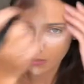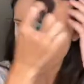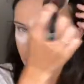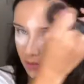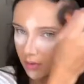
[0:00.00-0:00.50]

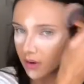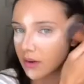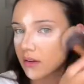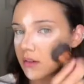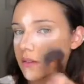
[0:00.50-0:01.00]
powder
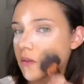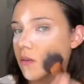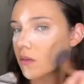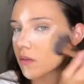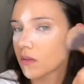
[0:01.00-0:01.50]
products
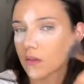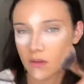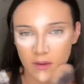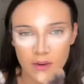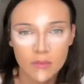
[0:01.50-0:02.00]

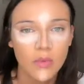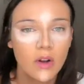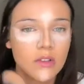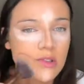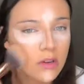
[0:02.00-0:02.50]
like
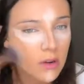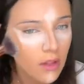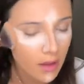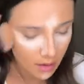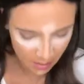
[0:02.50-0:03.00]
bronzer and all that.